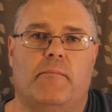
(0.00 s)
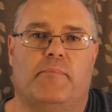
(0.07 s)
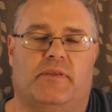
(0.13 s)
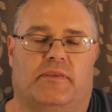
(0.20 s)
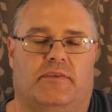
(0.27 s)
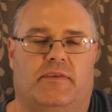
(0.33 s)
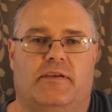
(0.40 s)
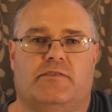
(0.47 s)

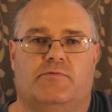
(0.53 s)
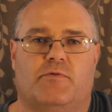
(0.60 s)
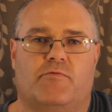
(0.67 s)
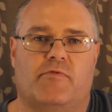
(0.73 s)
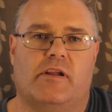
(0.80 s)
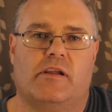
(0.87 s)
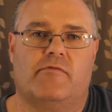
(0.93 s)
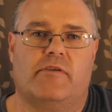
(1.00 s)
But things we're
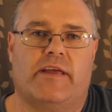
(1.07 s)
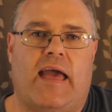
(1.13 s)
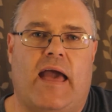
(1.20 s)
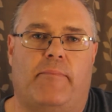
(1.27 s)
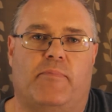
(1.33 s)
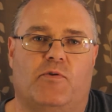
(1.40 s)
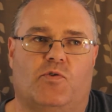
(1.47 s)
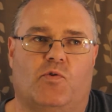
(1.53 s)
really, really
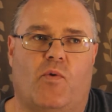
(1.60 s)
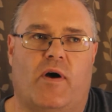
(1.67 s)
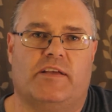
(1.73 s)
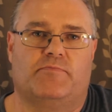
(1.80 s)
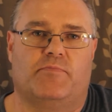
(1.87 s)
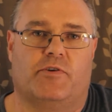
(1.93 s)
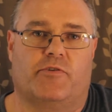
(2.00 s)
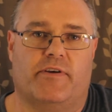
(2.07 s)
happy with the way
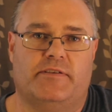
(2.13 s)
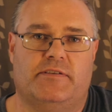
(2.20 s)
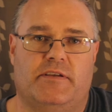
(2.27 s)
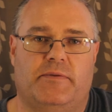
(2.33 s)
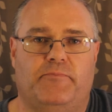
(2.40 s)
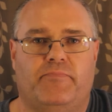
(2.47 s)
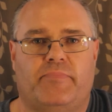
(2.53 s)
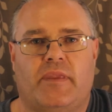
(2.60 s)
it's
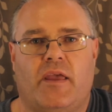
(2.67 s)
progressing.